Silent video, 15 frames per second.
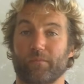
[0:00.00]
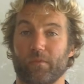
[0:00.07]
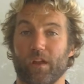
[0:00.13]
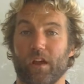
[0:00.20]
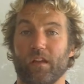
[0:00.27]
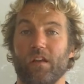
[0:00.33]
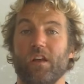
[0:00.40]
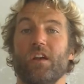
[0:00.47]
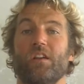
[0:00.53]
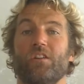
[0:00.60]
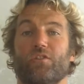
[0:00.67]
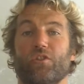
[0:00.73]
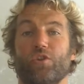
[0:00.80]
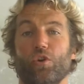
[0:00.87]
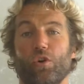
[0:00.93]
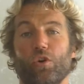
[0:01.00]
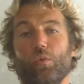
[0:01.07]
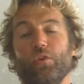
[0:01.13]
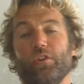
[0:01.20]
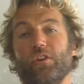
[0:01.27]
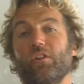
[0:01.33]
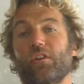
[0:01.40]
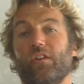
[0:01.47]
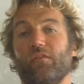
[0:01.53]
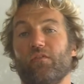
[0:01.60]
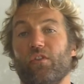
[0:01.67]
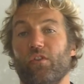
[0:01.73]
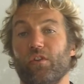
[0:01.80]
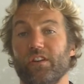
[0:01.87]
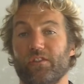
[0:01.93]
Okay, so your one you're looking
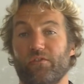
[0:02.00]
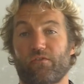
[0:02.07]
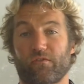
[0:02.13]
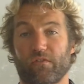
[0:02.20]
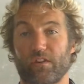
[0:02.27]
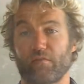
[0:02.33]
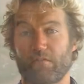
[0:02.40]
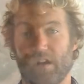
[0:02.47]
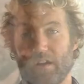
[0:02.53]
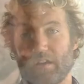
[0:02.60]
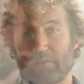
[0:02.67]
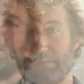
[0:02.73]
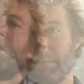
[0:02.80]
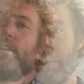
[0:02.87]
for is free ride.